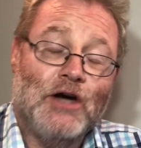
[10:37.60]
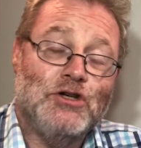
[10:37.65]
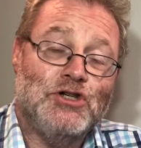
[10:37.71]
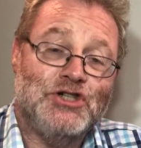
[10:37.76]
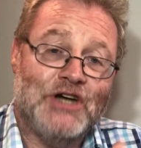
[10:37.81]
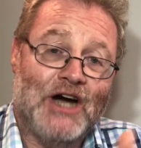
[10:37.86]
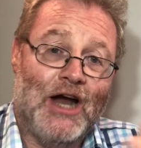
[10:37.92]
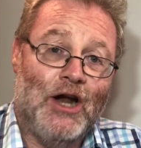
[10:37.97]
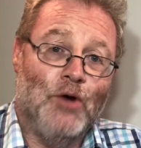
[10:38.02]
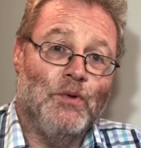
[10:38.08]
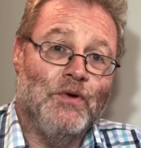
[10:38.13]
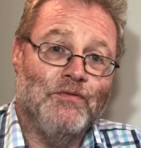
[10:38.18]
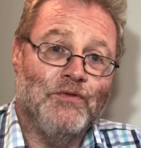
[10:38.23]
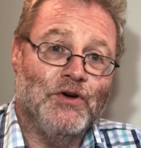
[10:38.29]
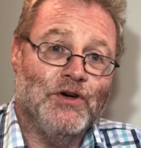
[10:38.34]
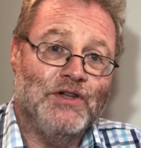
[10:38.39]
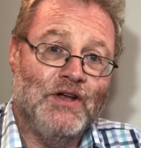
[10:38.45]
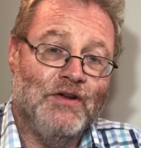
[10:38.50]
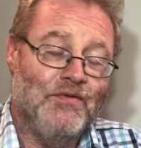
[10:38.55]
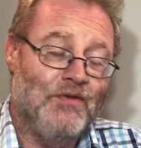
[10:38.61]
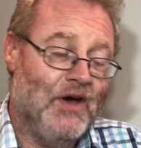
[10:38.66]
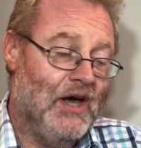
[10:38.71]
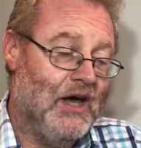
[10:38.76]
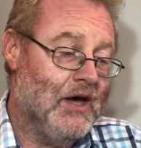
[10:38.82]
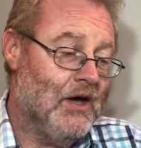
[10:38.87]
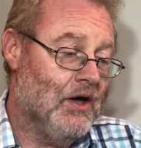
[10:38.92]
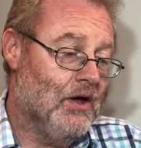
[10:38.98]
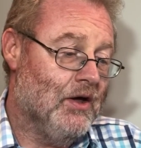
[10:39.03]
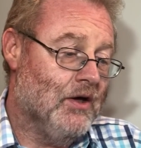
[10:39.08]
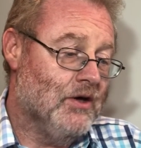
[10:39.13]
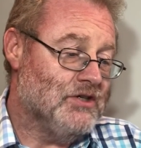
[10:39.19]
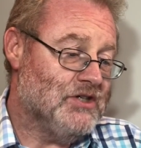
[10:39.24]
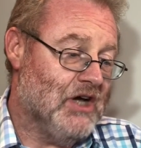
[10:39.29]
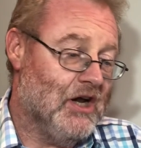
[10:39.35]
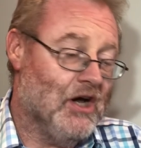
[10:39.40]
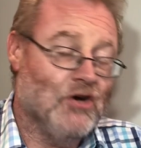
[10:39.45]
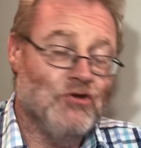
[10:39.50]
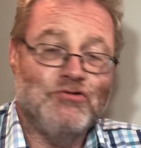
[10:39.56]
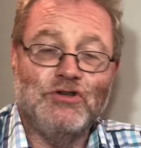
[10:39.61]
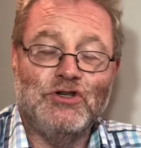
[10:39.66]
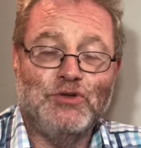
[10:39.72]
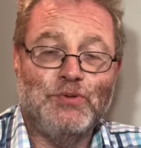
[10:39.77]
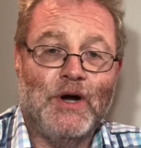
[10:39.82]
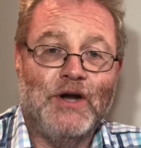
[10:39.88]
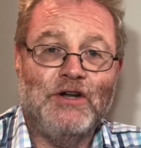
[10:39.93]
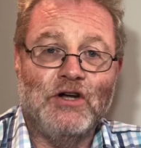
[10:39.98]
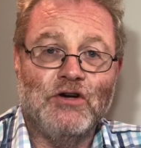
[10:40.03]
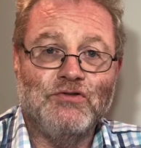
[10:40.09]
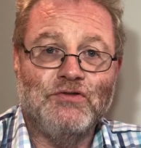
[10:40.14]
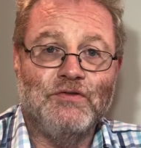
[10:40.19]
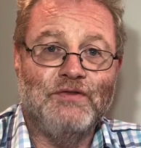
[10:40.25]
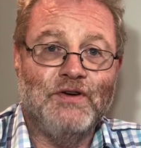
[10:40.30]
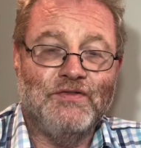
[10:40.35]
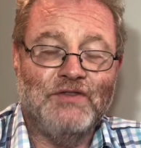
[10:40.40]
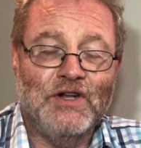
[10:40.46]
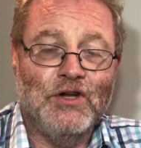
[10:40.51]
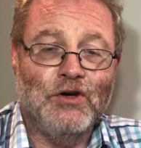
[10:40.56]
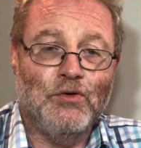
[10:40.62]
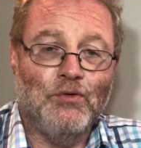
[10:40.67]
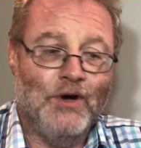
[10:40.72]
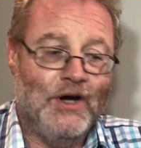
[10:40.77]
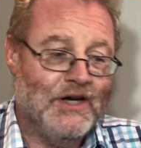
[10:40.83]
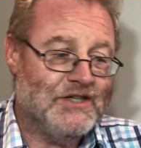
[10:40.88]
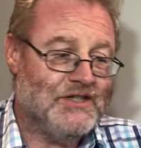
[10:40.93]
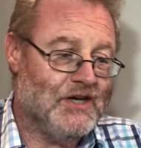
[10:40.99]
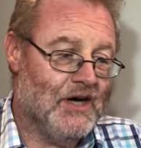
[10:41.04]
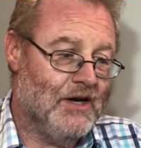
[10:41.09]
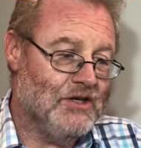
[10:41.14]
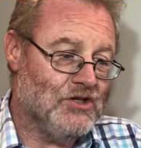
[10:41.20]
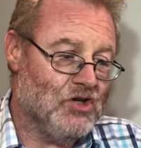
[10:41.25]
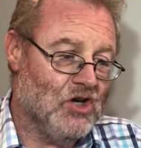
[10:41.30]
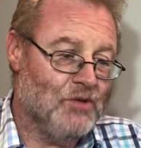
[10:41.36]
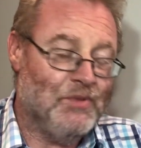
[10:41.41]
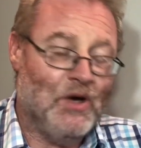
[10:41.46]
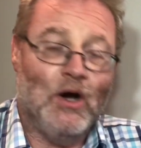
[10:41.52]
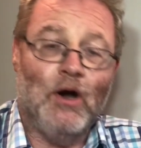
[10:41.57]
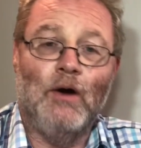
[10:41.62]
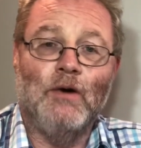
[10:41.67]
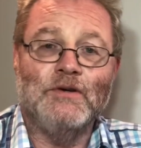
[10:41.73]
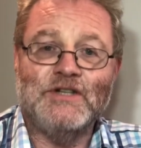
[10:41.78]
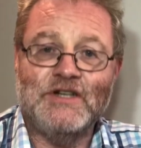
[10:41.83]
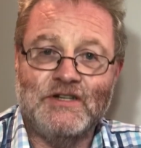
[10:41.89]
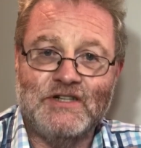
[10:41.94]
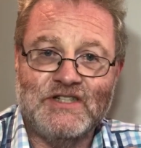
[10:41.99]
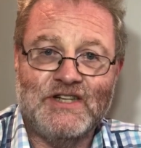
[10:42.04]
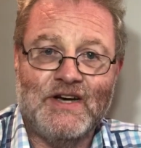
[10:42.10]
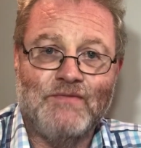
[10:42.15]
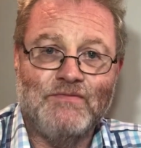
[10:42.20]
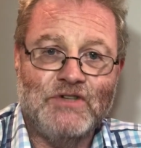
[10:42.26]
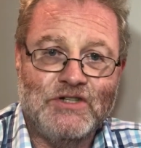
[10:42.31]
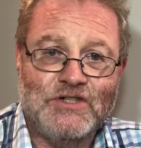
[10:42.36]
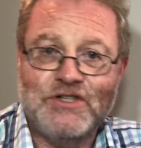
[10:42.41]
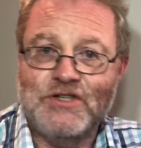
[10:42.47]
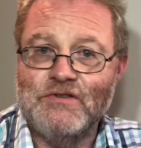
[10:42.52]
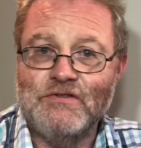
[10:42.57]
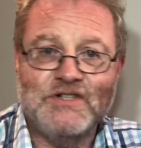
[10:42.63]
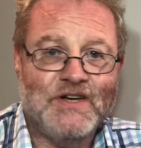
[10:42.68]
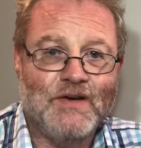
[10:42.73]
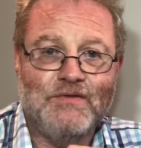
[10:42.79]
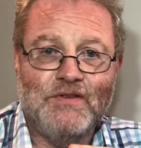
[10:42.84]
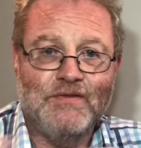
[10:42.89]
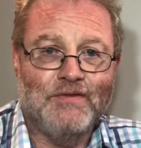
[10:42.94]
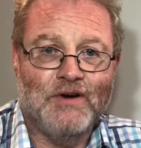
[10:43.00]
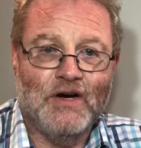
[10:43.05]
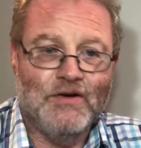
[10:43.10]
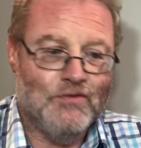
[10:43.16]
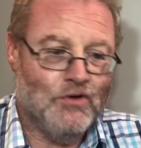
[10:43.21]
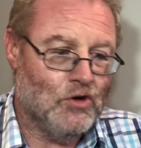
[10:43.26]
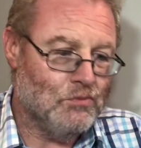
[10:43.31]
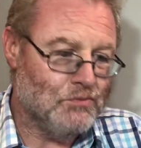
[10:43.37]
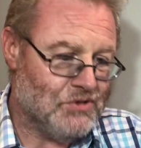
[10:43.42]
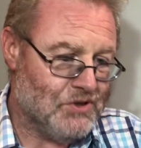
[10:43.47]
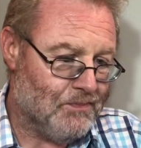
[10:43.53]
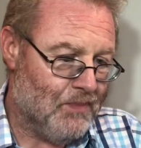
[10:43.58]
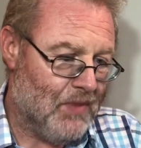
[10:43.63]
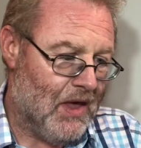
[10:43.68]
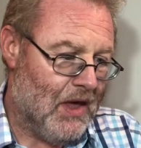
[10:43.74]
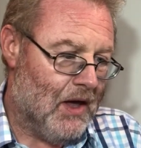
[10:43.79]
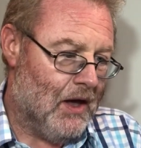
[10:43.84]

shallow inverted V, say at 120, 150 degrees, then it's going to be closer to 72, 75 ohms.